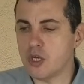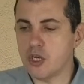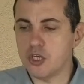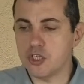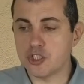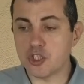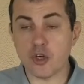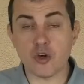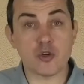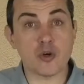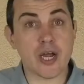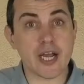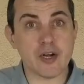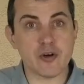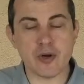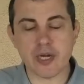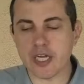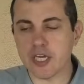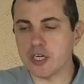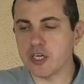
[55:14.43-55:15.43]
So
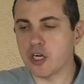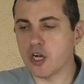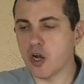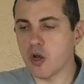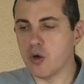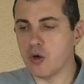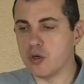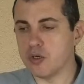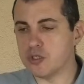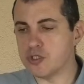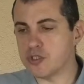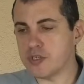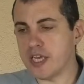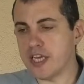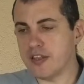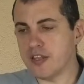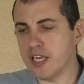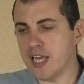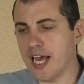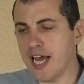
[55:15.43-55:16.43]
Gregory concludes,
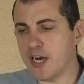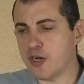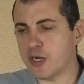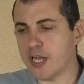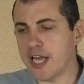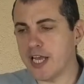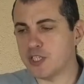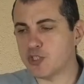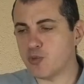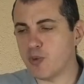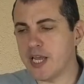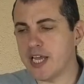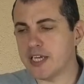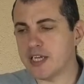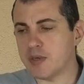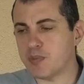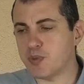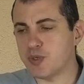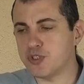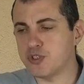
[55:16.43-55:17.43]
in the latter case, we end
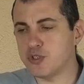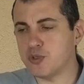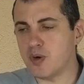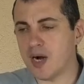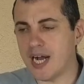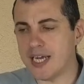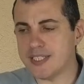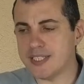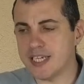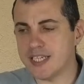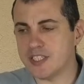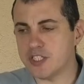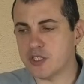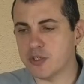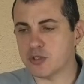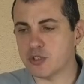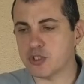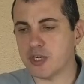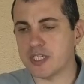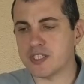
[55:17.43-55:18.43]
up with two
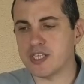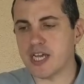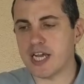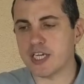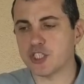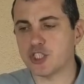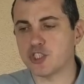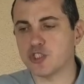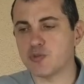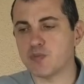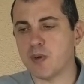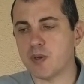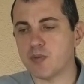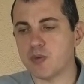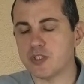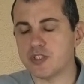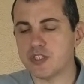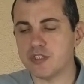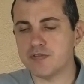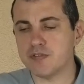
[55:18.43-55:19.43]
identical transactions but
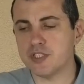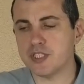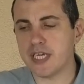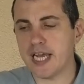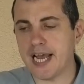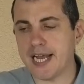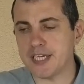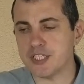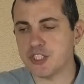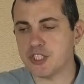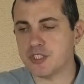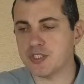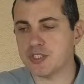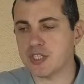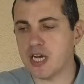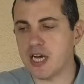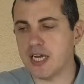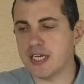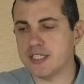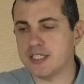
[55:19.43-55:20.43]
with different hashes
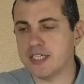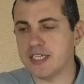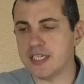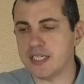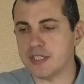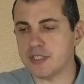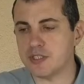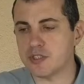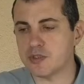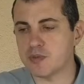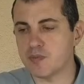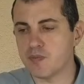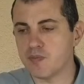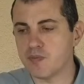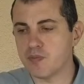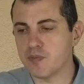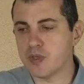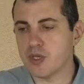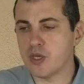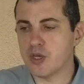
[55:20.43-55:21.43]
IDs.
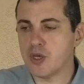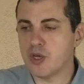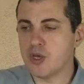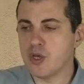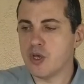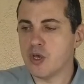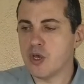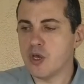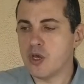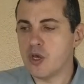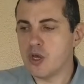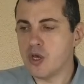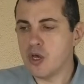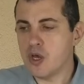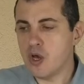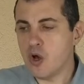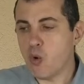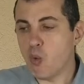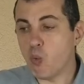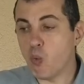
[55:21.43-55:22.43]

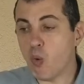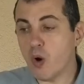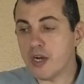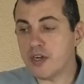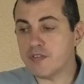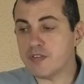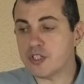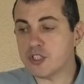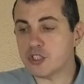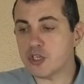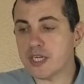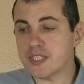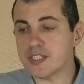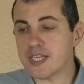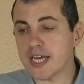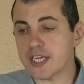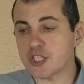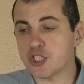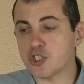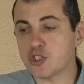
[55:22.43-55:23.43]
One of the
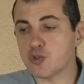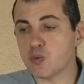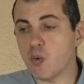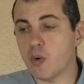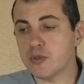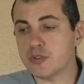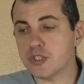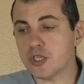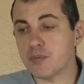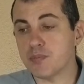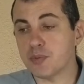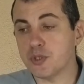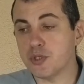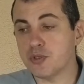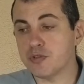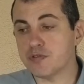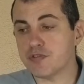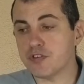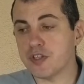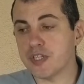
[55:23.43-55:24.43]
transactions won't
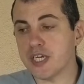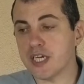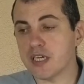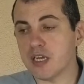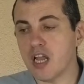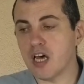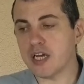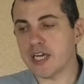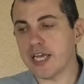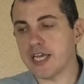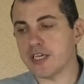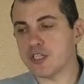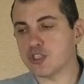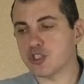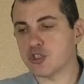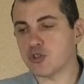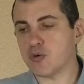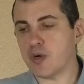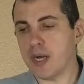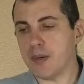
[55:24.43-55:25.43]
compute for the unlocking
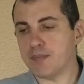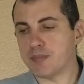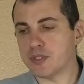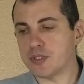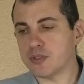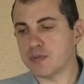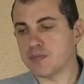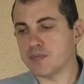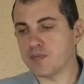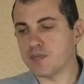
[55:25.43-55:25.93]
script,